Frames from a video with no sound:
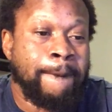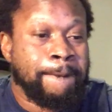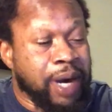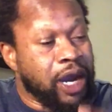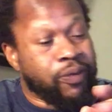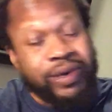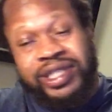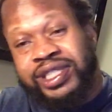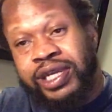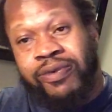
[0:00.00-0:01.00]
But we
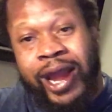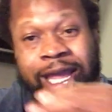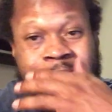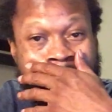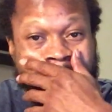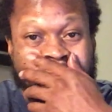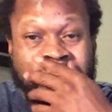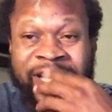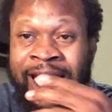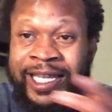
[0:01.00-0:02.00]
see right
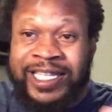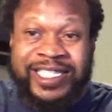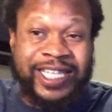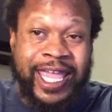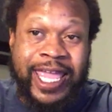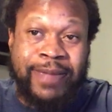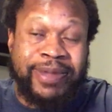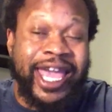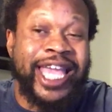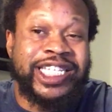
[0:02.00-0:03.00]
here that the same
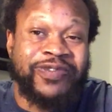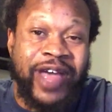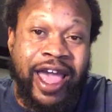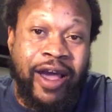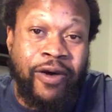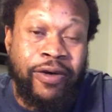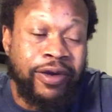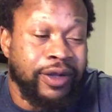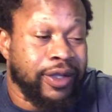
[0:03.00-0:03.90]
case file